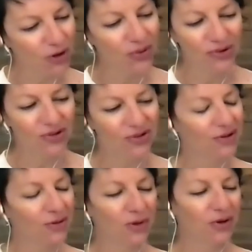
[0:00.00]
who's
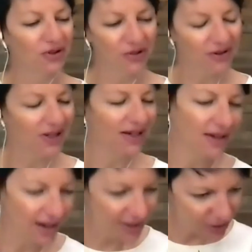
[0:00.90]
super into like
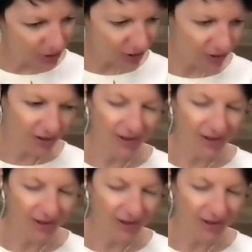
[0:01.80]
dialogue